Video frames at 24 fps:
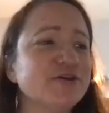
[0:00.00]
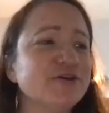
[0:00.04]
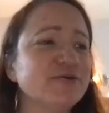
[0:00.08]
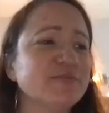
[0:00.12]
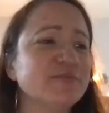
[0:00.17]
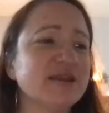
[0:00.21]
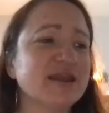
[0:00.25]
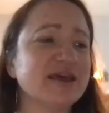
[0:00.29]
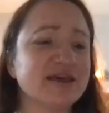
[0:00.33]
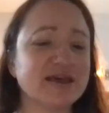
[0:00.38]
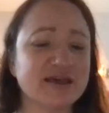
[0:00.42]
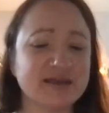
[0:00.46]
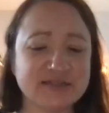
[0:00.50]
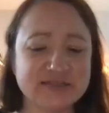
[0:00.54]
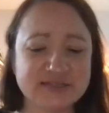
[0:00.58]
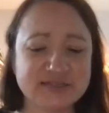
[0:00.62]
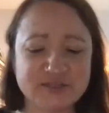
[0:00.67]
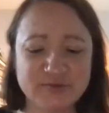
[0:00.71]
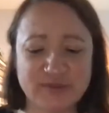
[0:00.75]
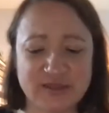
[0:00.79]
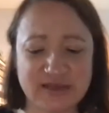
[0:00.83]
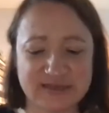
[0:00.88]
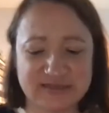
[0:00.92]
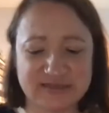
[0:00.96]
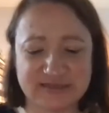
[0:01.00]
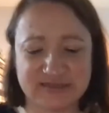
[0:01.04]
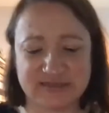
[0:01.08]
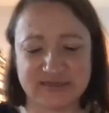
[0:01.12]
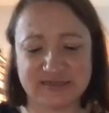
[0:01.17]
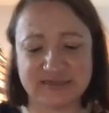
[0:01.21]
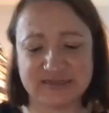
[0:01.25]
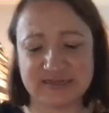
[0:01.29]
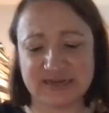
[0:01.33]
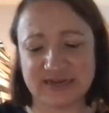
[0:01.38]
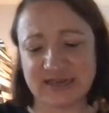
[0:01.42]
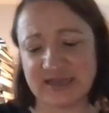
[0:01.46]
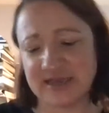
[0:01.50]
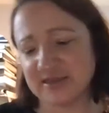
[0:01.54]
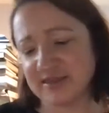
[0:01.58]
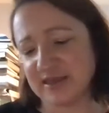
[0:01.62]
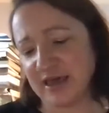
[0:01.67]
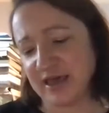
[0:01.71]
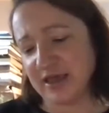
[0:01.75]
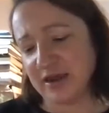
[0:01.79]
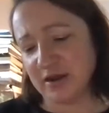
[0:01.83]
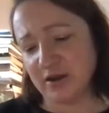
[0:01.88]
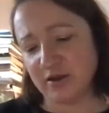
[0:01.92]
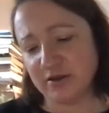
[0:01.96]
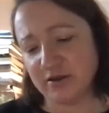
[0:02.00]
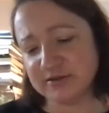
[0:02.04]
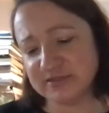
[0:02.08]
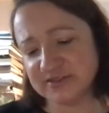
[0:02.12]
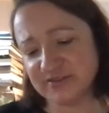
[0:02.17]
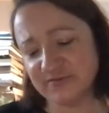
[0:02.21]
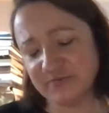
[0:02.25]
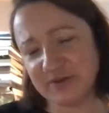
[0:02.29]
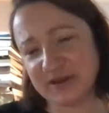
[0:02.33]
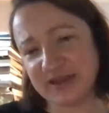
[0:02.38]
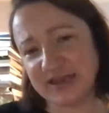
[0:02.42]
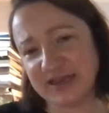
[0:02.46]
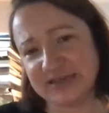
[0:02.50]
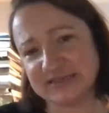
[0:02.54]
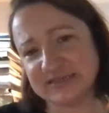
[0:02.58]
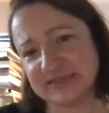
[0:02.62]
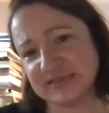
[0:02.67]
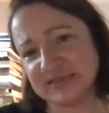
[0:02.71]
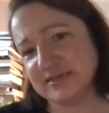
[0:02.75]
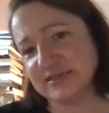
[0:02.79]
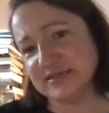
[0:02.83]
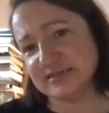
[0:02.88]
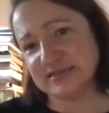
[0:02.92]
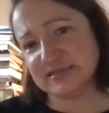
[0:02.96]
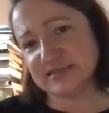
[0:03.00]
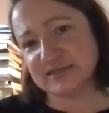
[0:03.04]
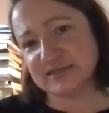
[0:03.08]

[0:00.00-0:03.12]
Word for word: I mean, I, I, assume that's it's like that in lots of places.